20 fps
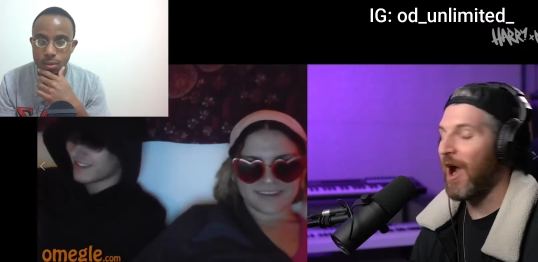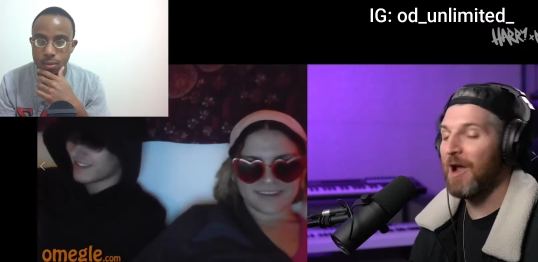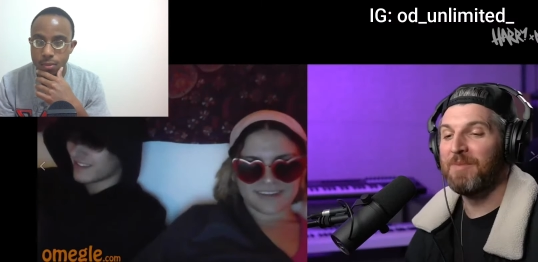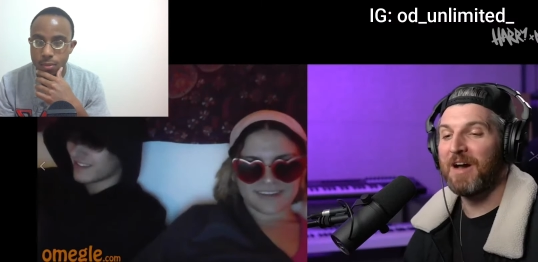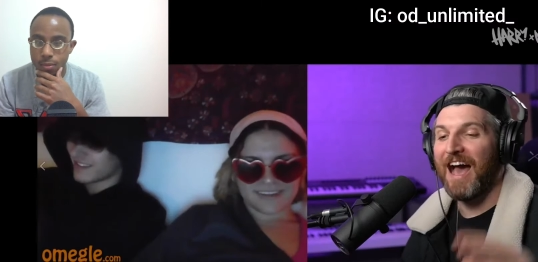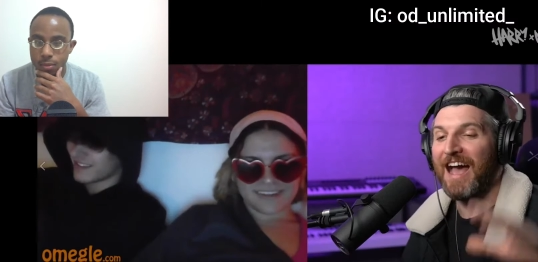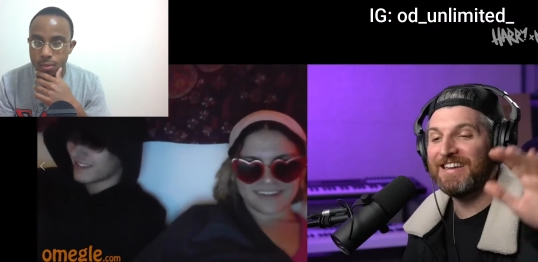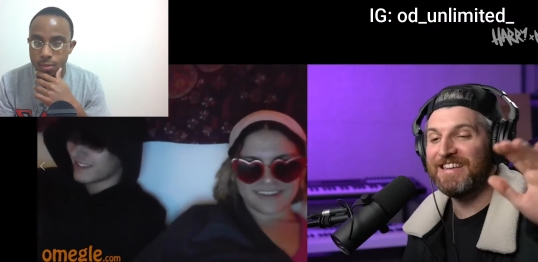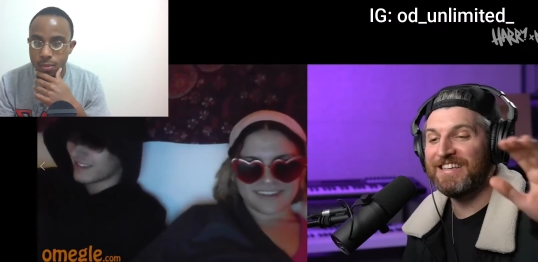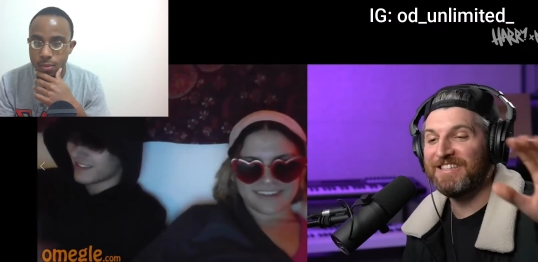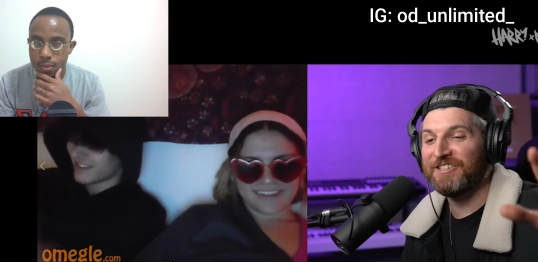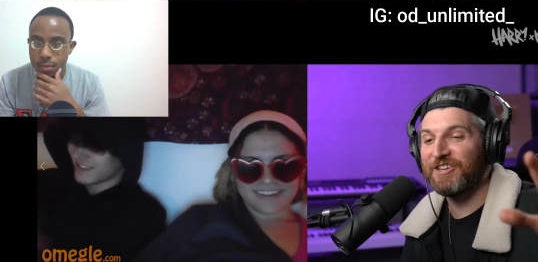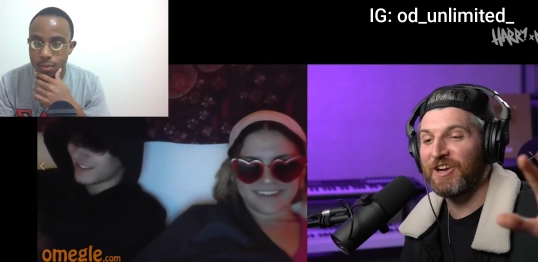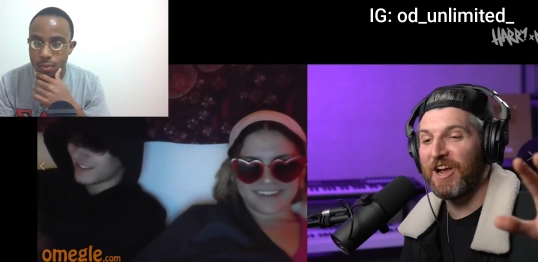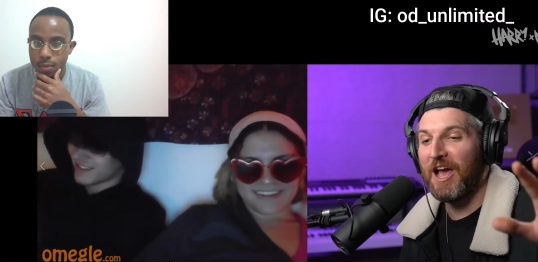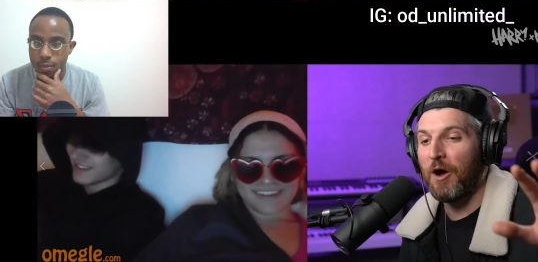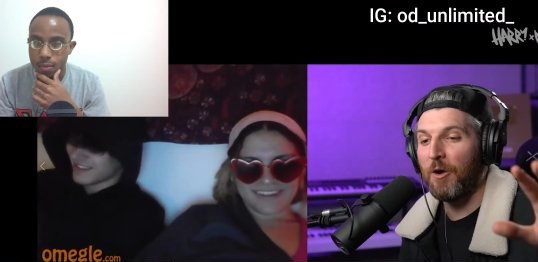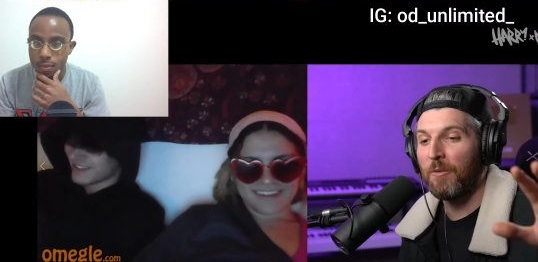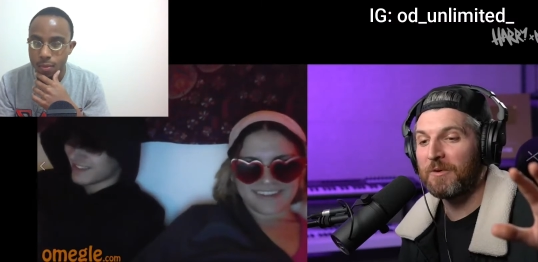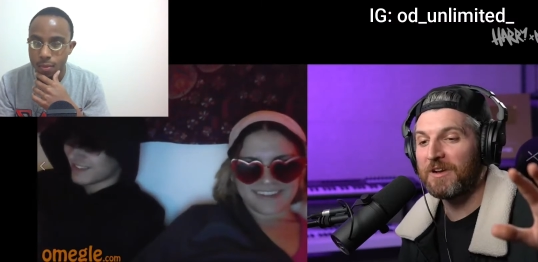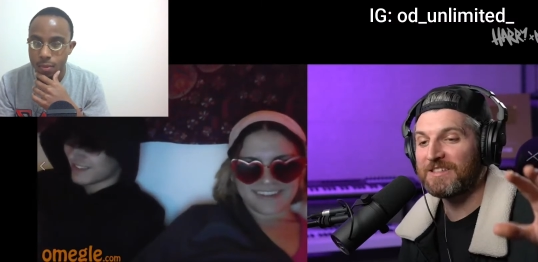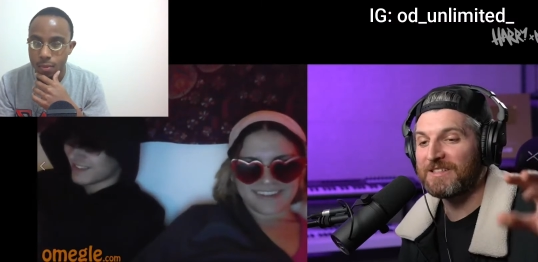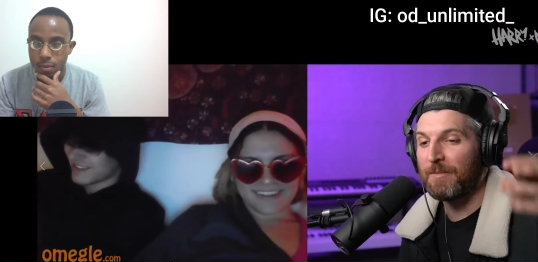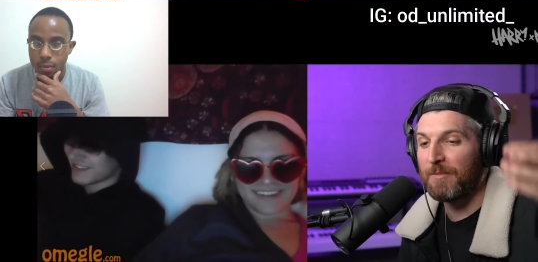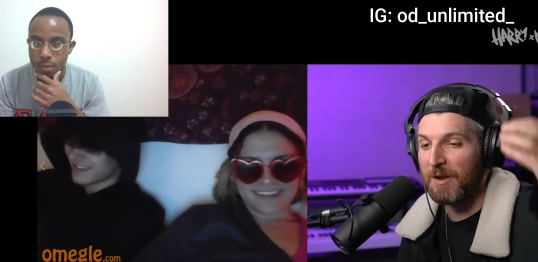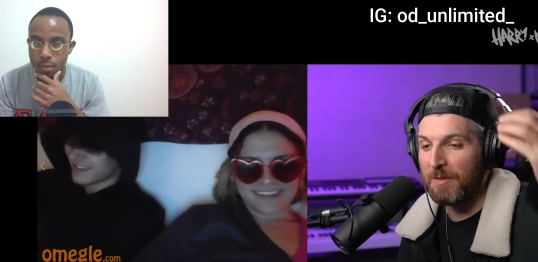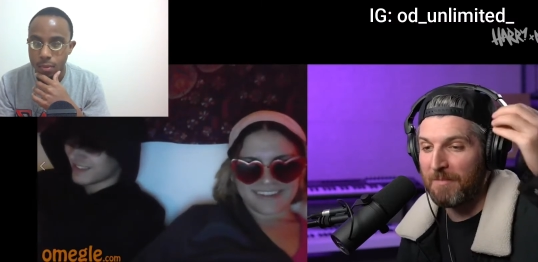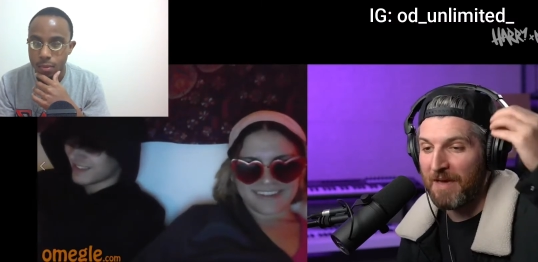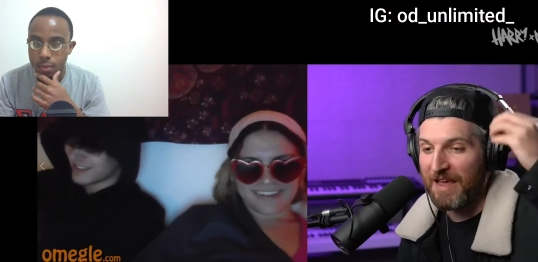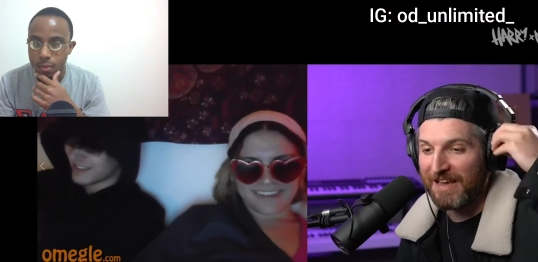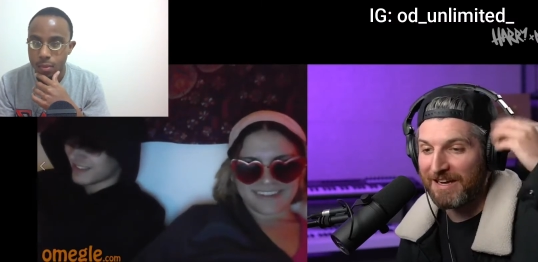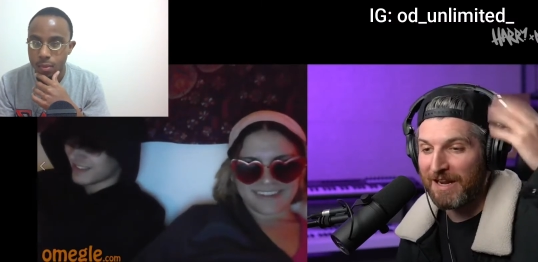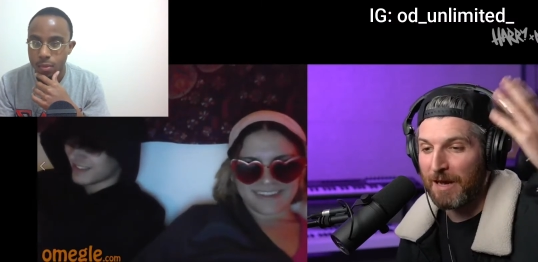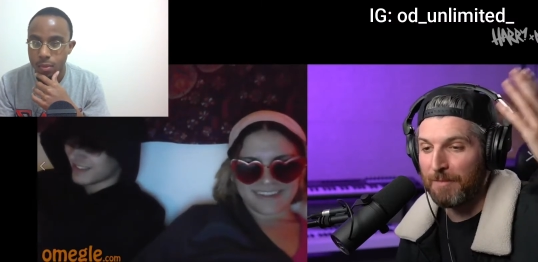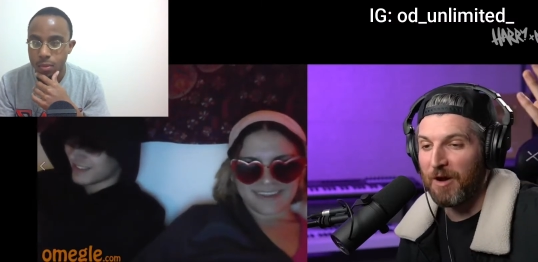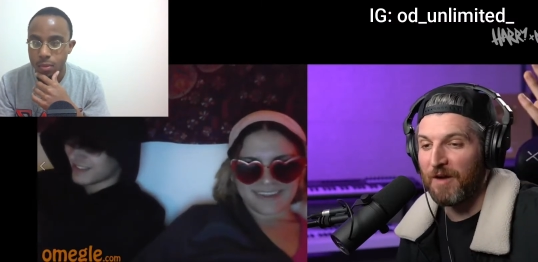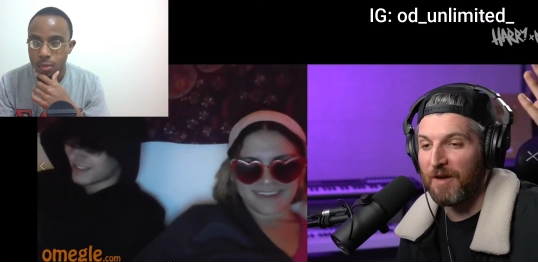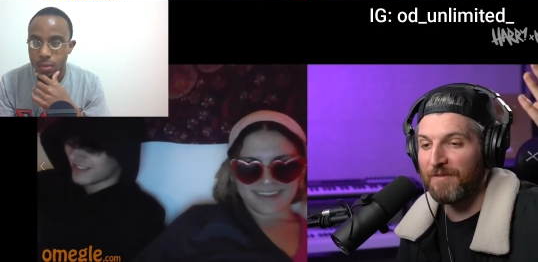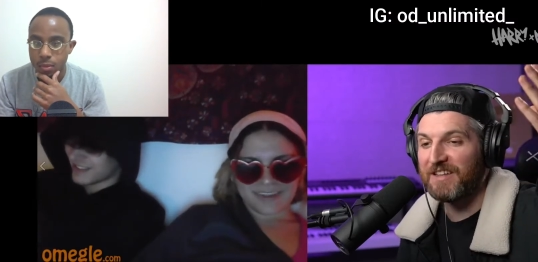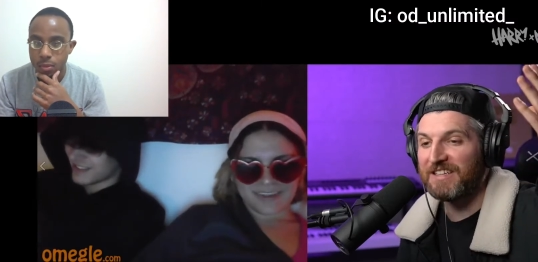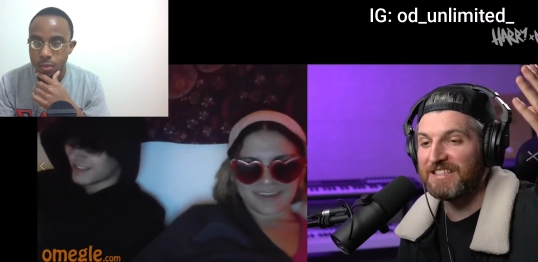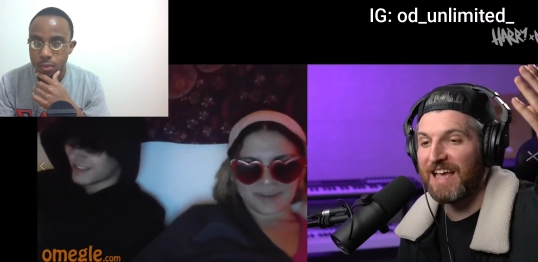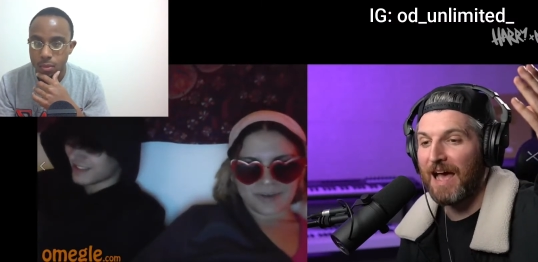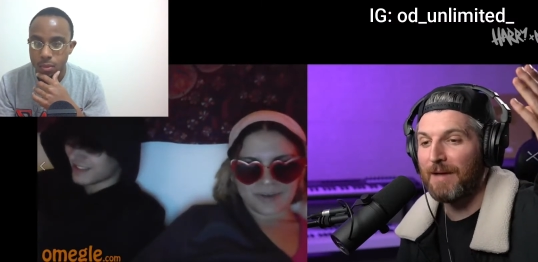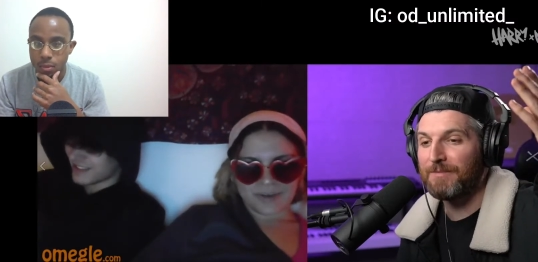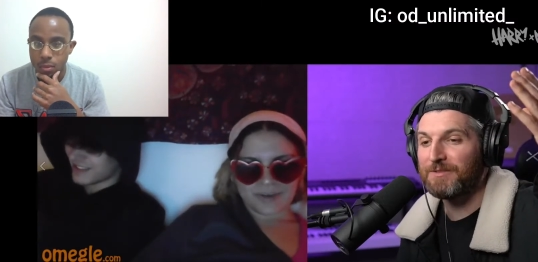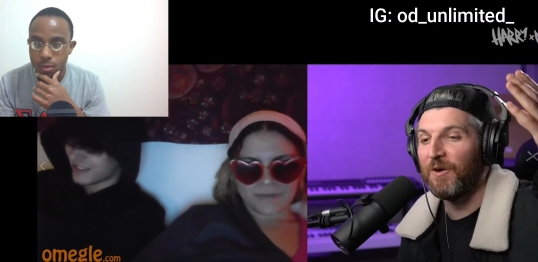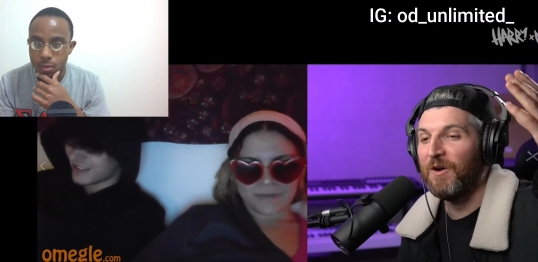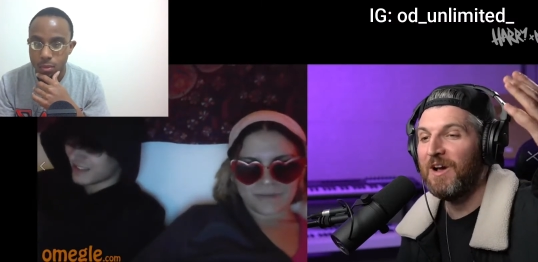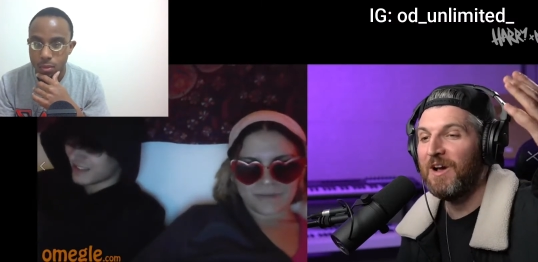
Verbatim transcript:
Speaker 1: but I need your help because I'm going to make it up off the top. So